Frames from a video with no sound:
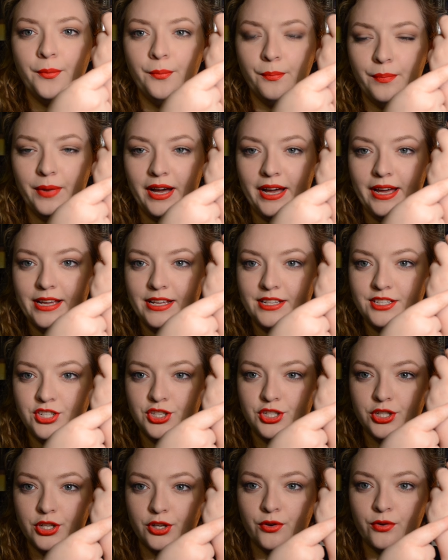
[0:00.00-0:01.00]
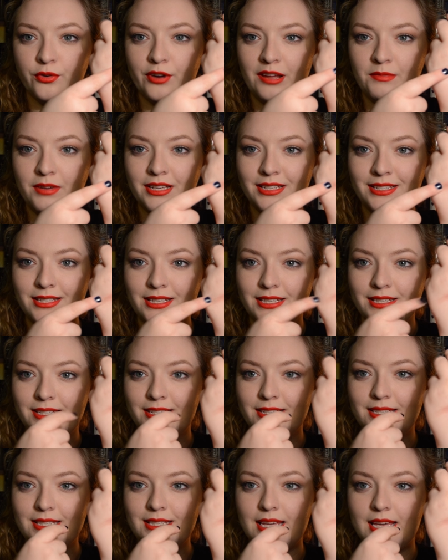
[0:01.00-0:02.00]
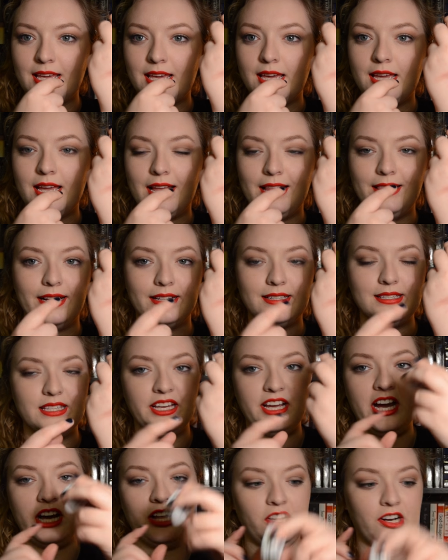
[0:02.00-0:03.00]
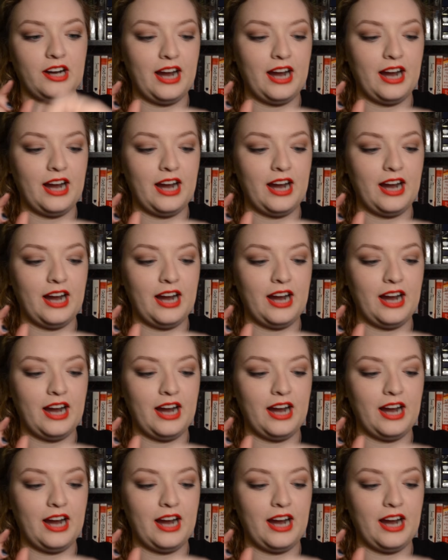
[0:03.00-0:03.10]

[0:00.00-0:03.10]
But it's just a cream consistency, and that's the color.